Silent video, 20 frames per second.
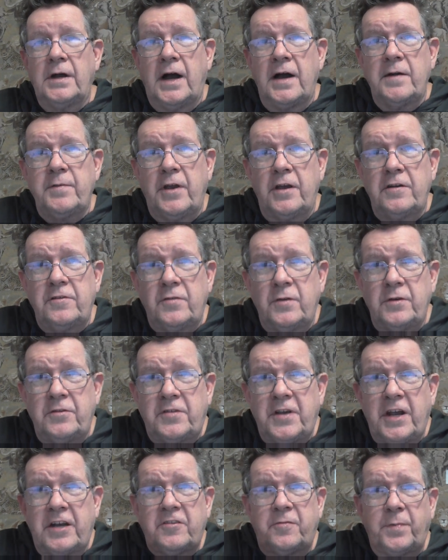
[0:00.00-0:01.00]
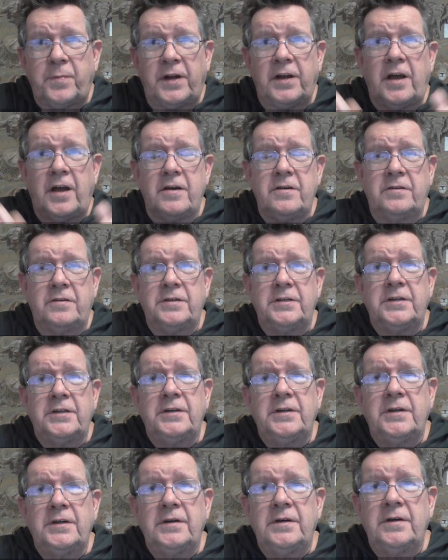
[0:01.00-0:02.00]
I'm going to attach below
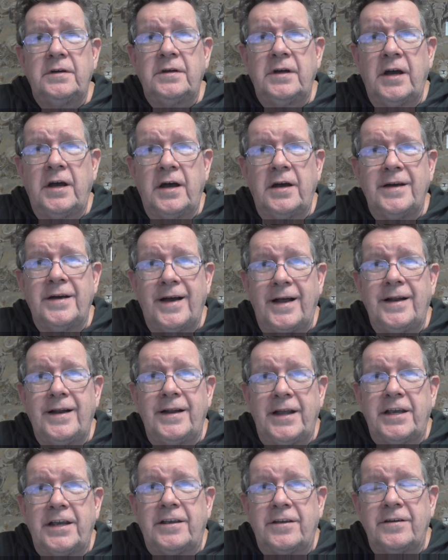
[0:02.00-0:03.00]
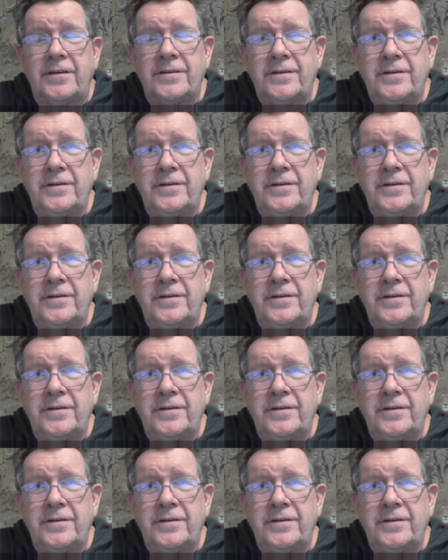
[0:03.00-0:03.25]
a link